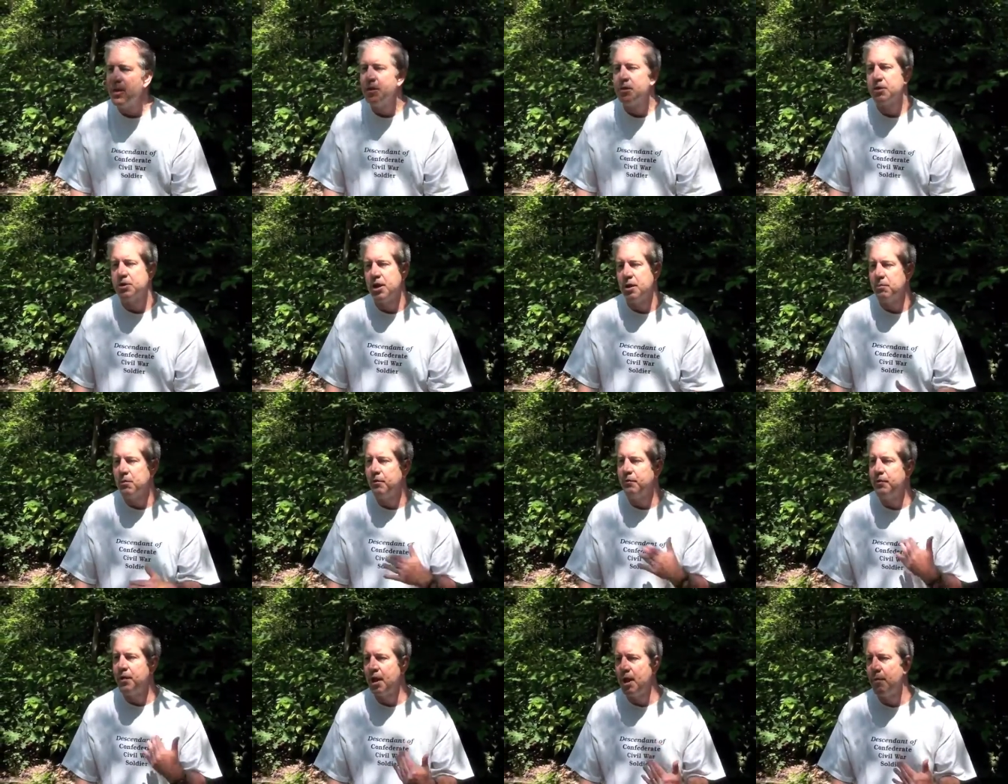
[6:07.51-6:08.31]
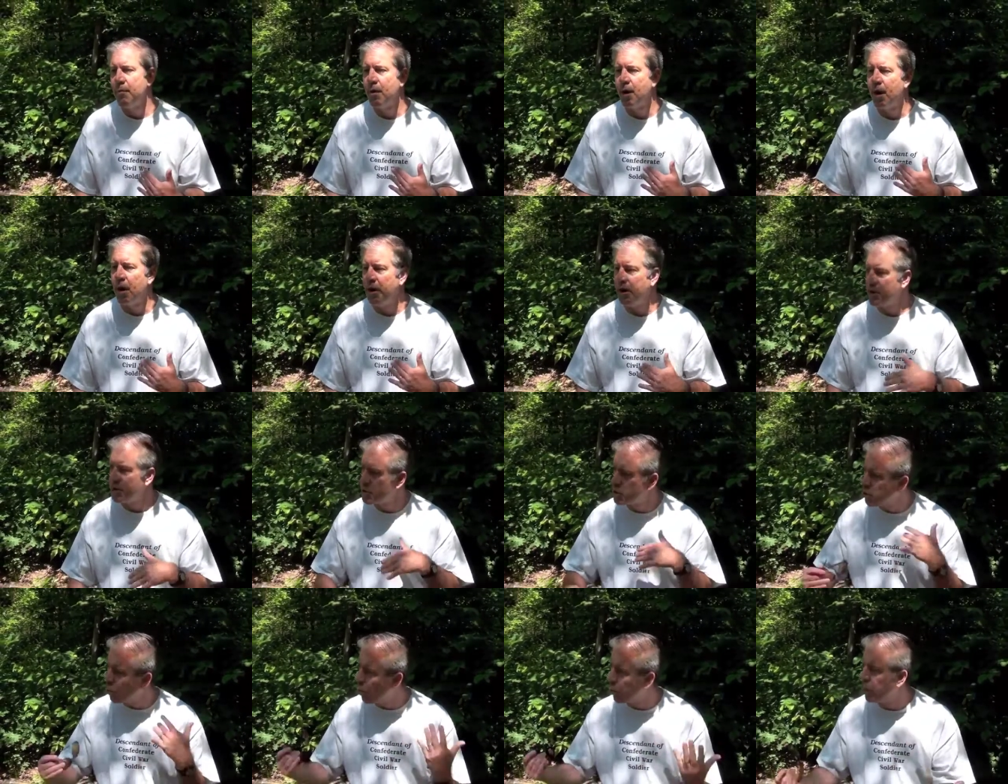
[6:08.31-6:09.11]
Some of them are
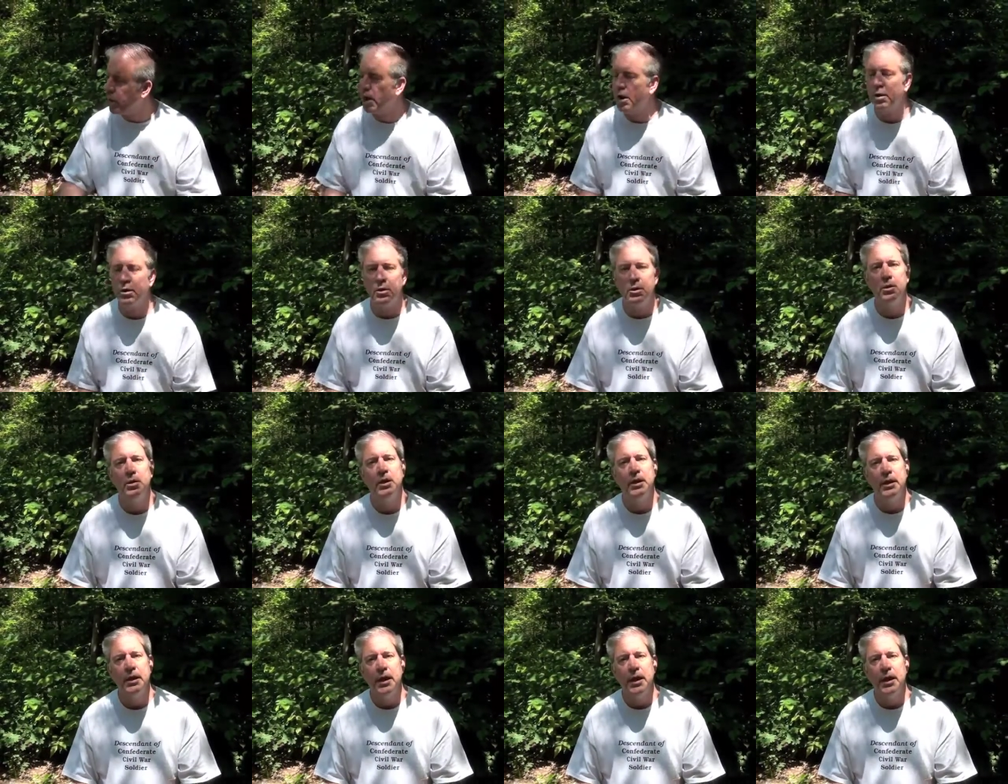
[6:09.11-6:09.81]
historical.